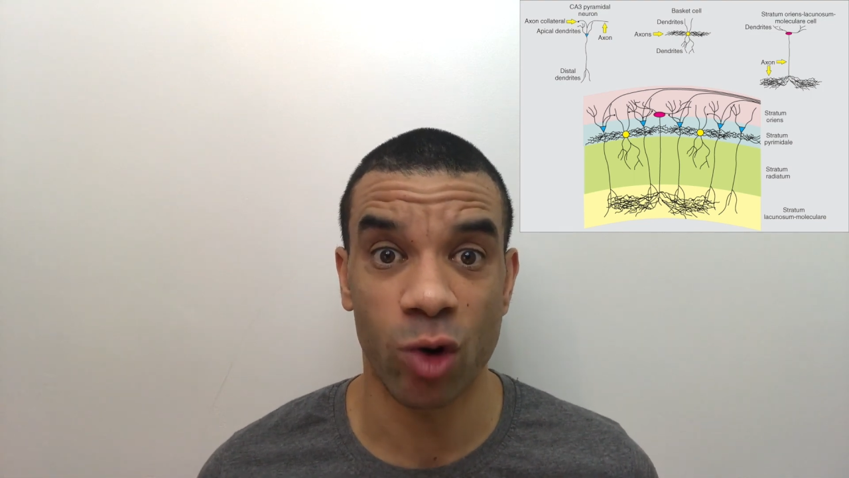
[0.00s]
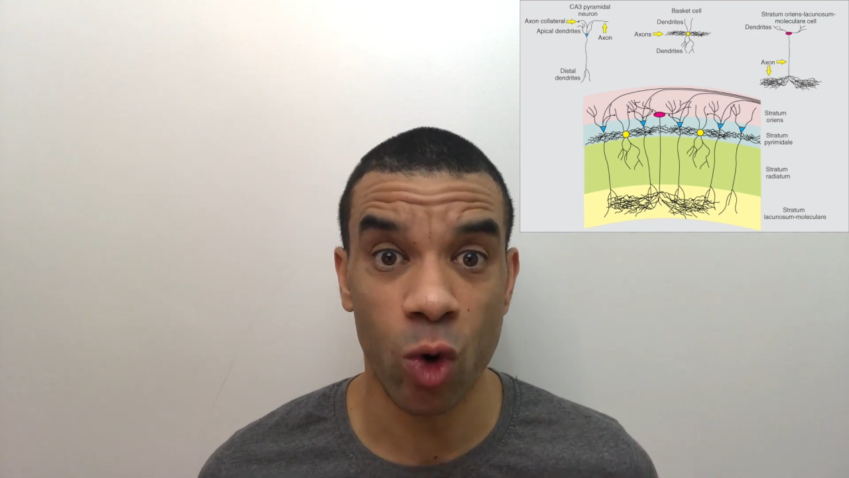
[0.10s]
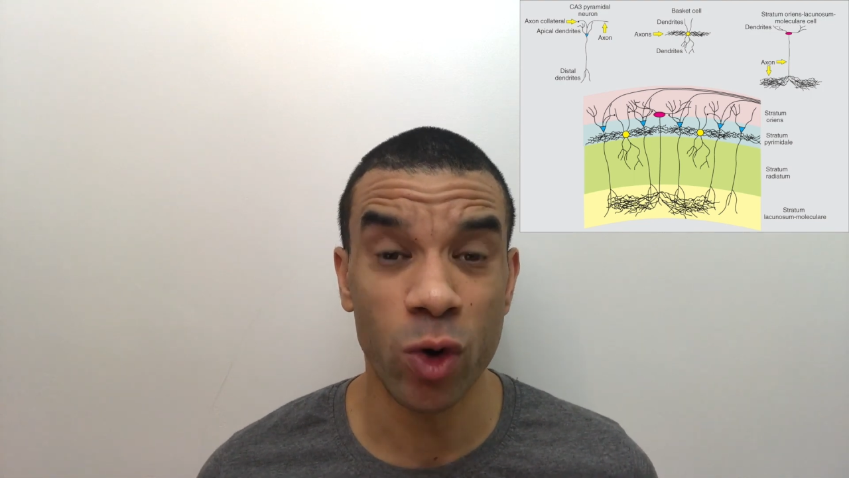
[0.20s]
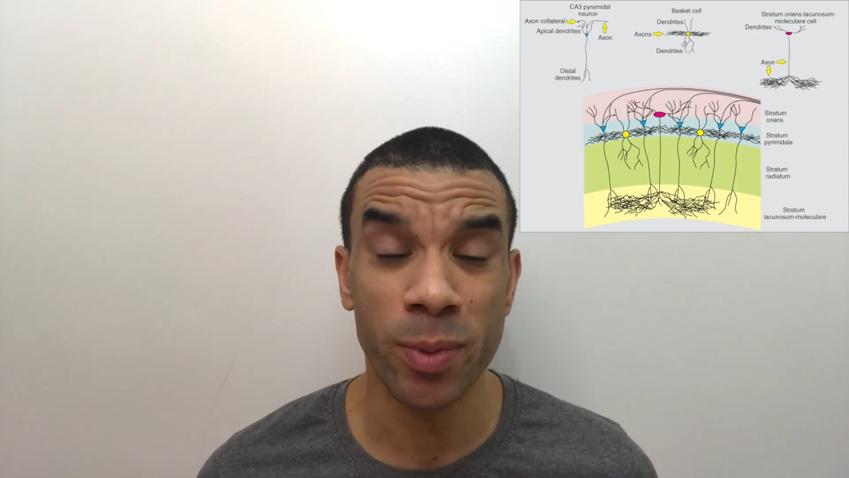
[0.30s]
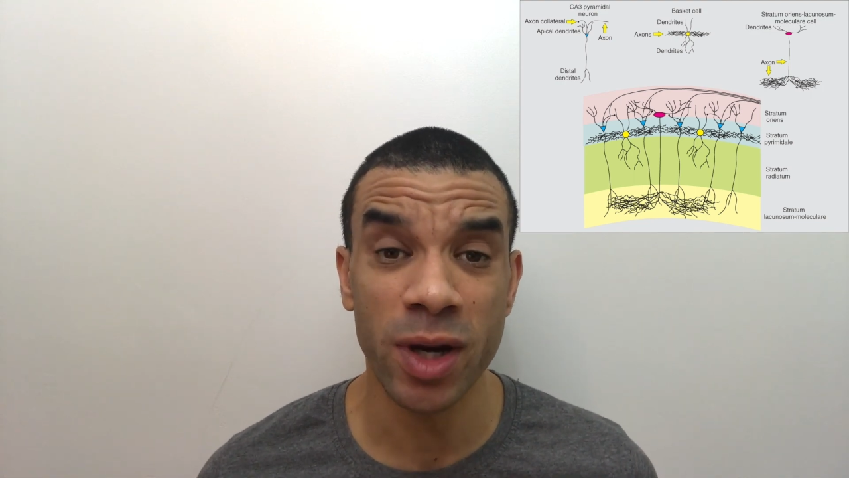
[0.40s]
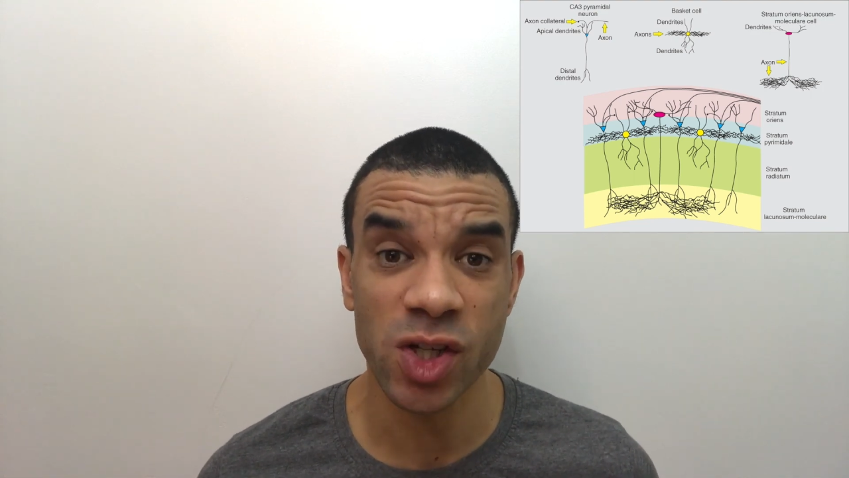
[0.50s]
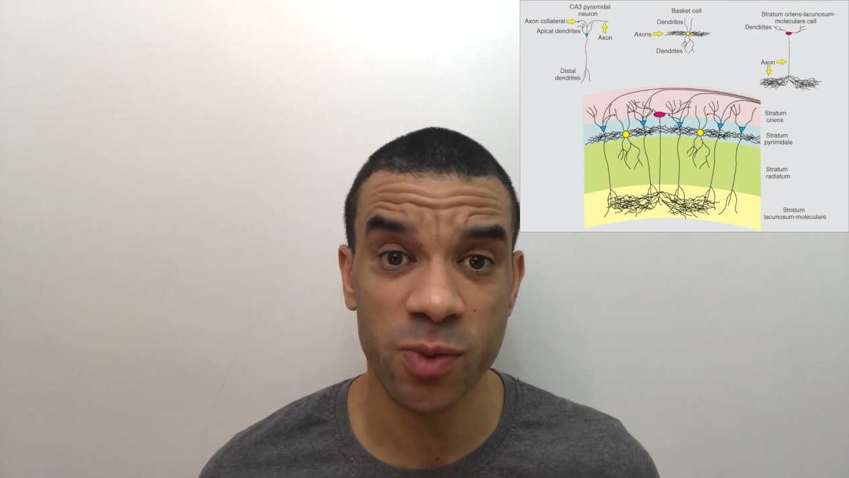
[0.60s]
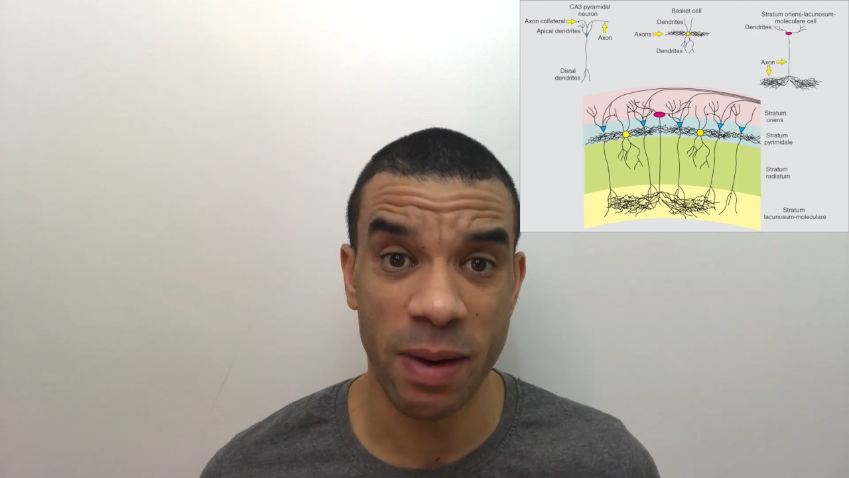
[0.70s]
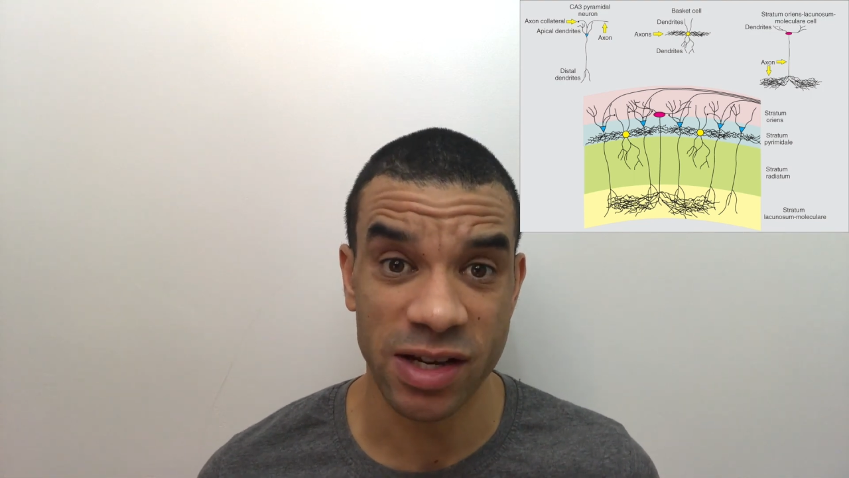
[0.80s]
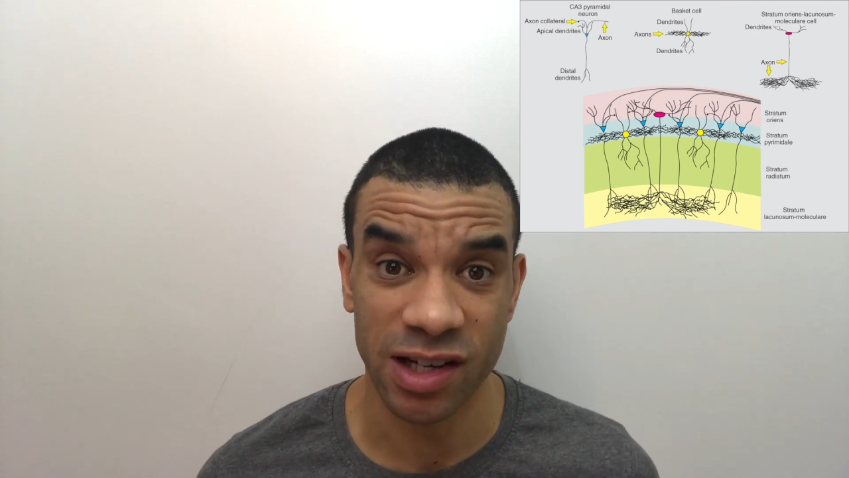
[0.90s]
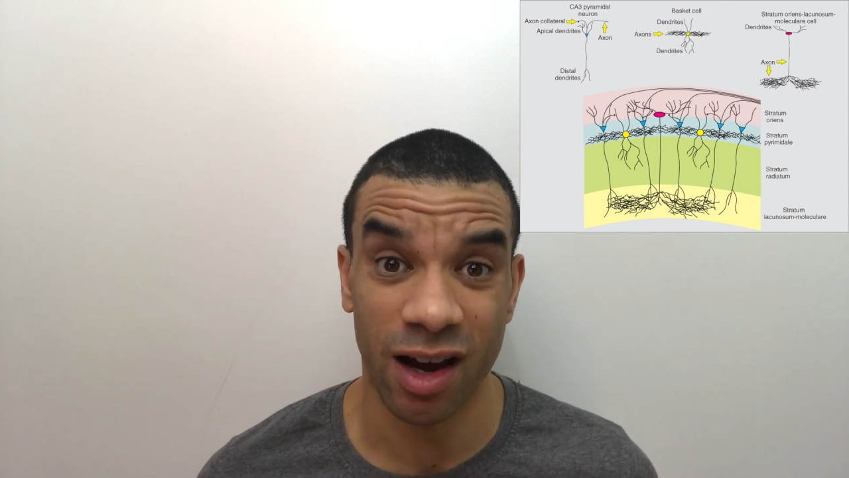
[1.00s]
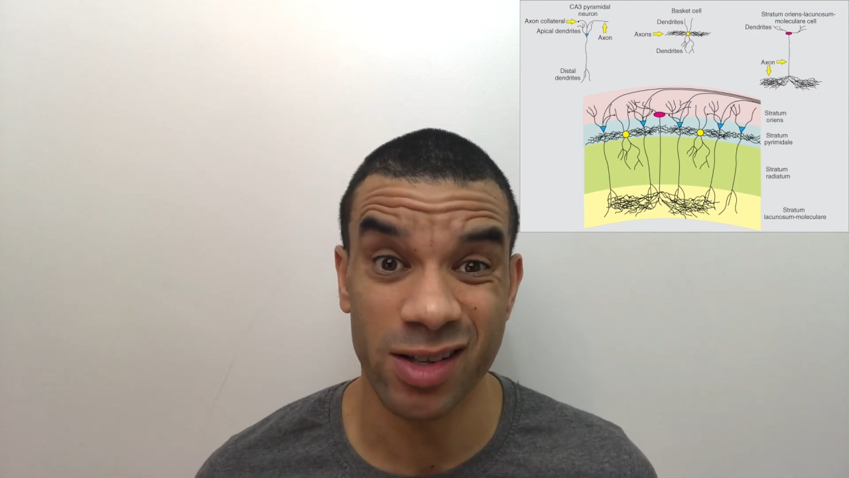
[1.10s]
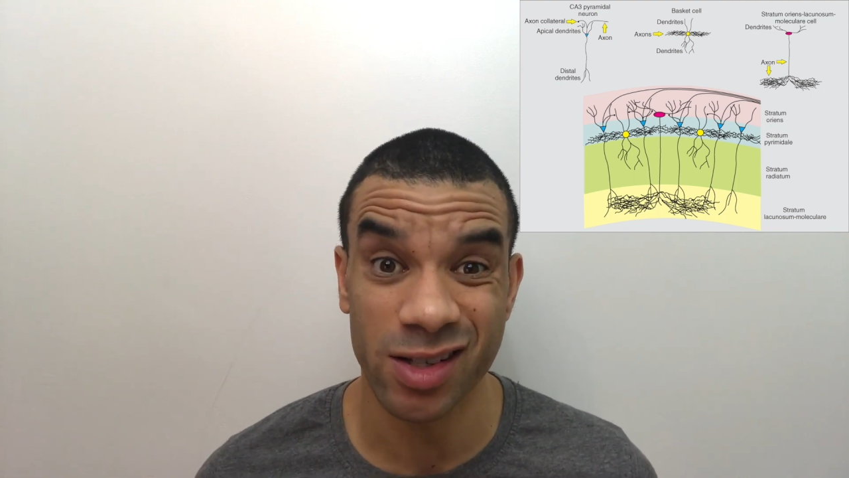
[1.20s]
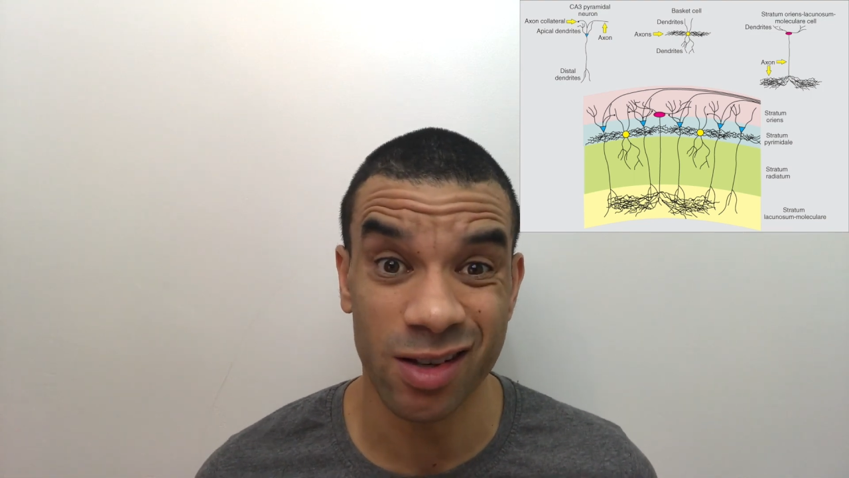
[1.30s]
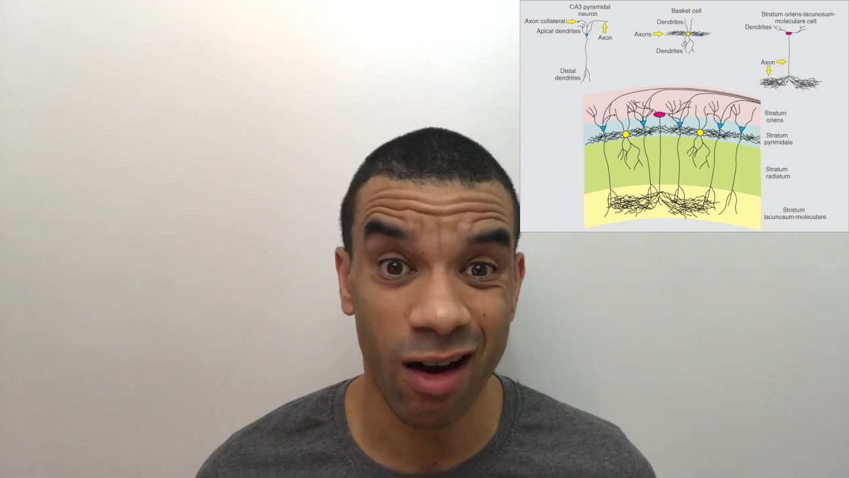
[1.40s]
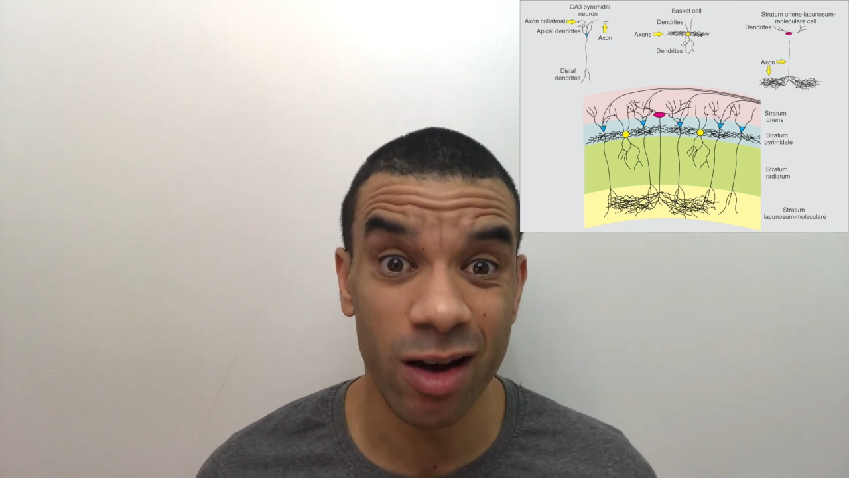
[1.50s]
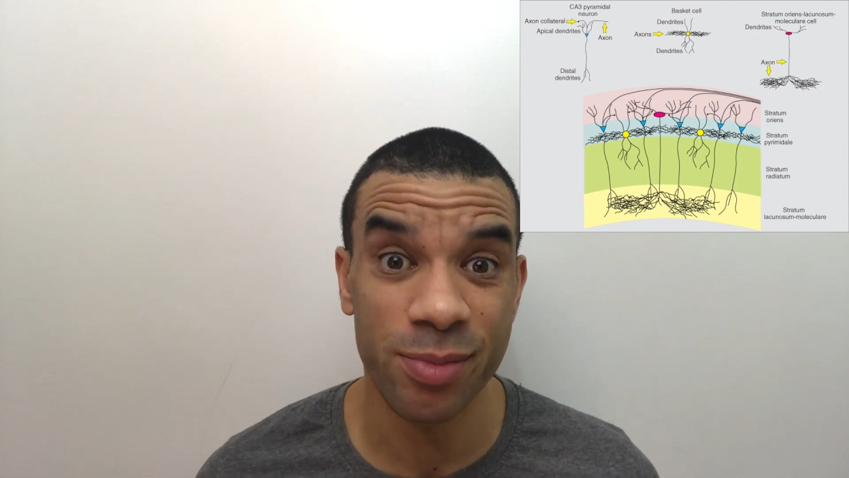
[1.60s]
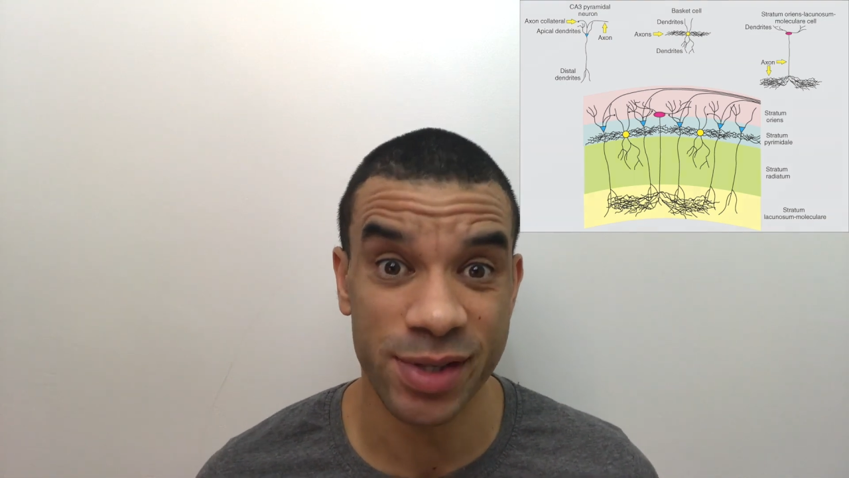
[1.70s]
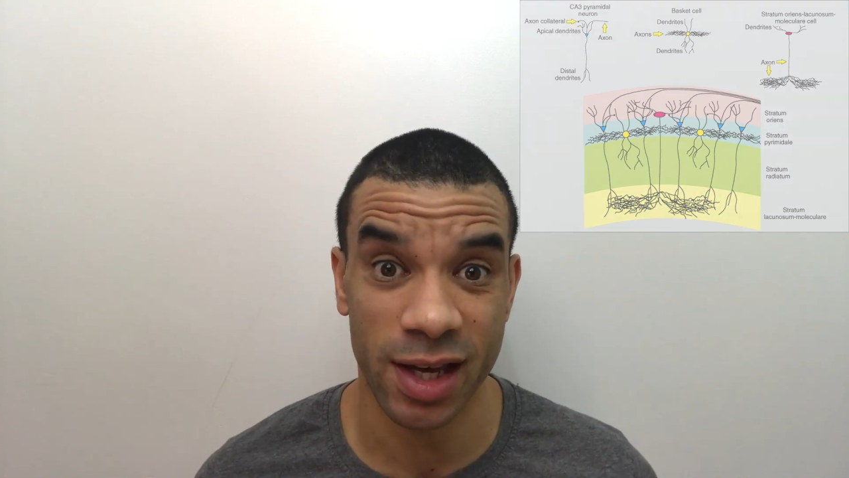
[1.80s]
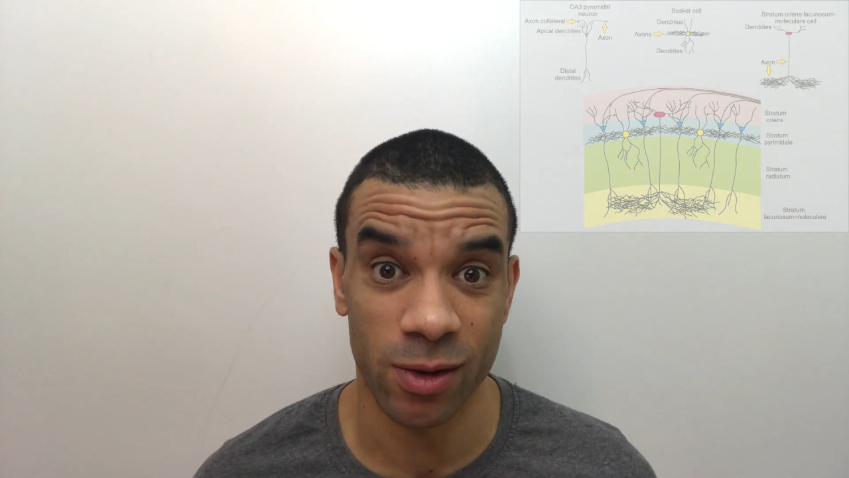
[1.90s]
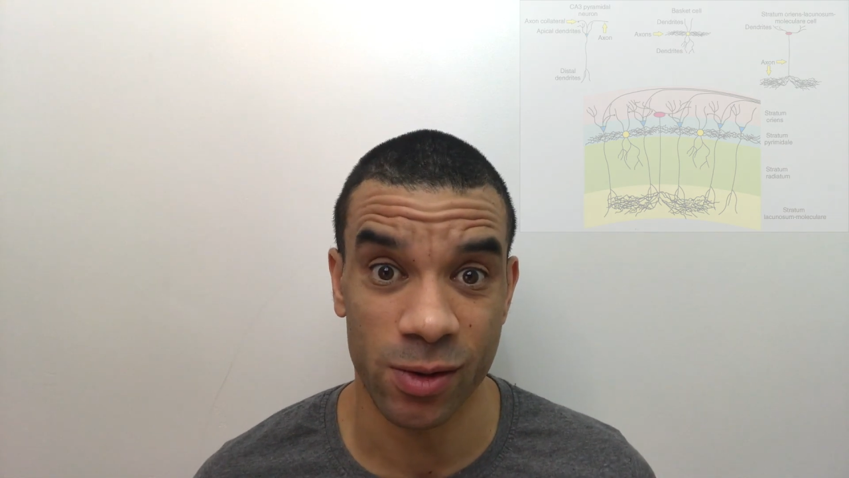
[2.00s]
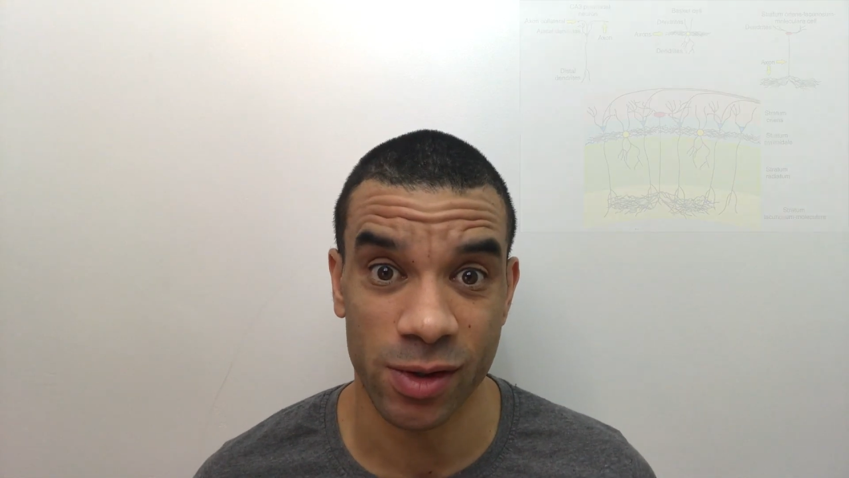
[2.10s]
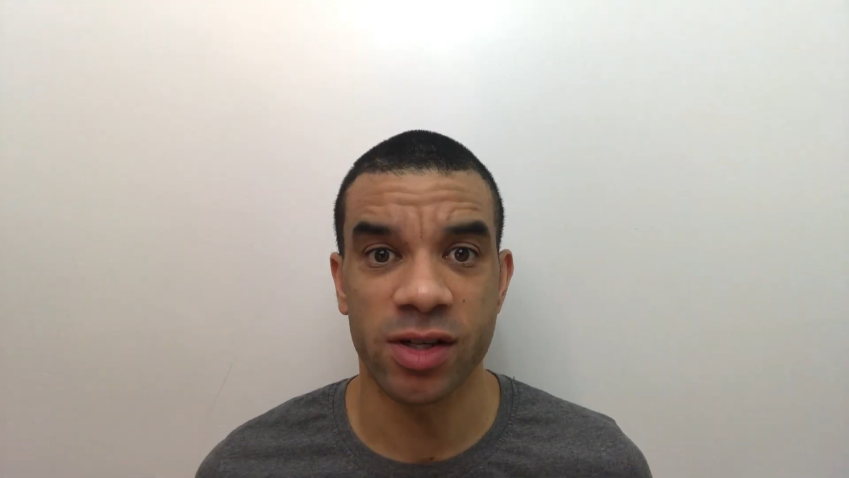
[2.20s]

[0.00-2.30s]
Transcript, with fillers: recorded by specialized time cells.